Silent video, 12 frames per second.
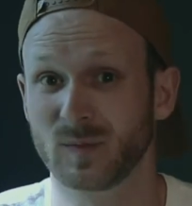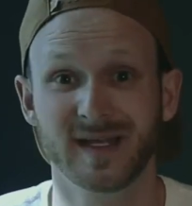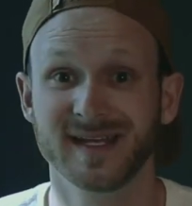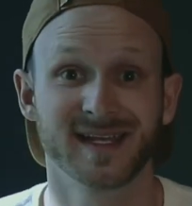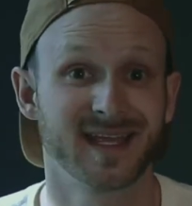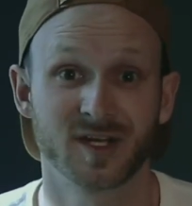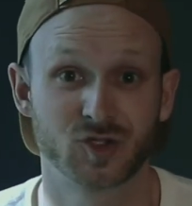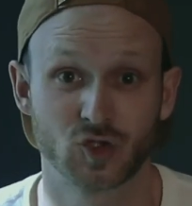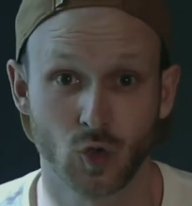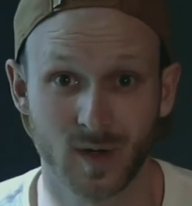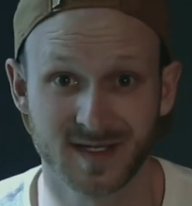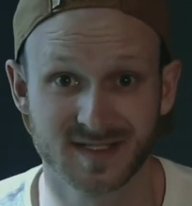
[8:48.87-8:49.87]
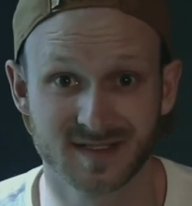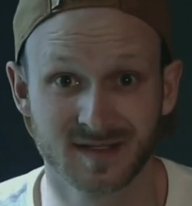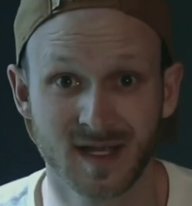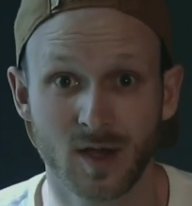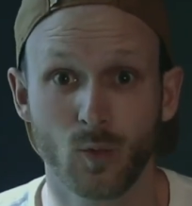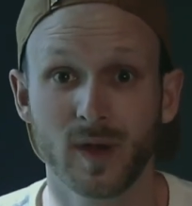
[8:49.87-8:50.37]
We didn't get a choice,
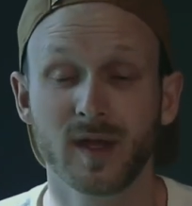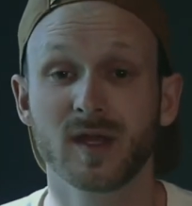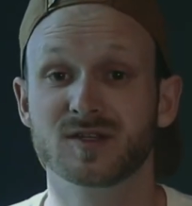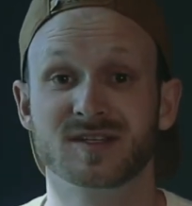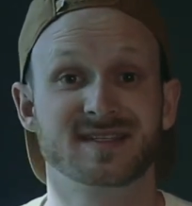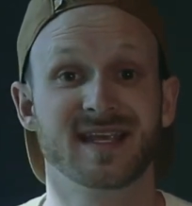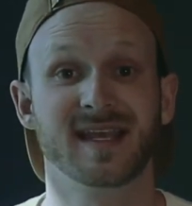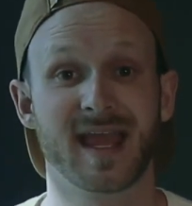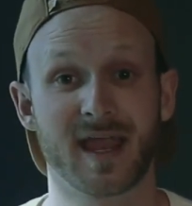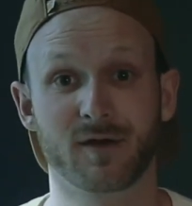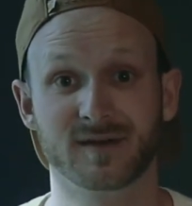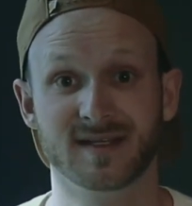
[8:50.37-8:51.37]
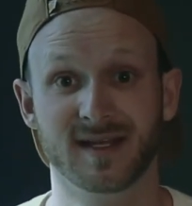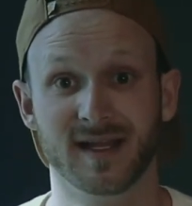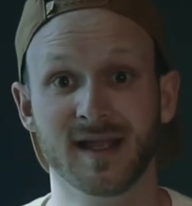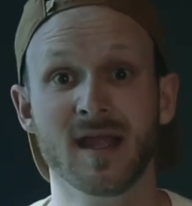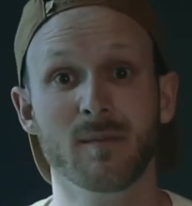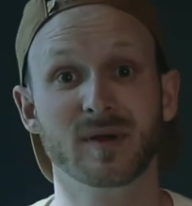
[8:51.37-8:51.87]
we just inherited it.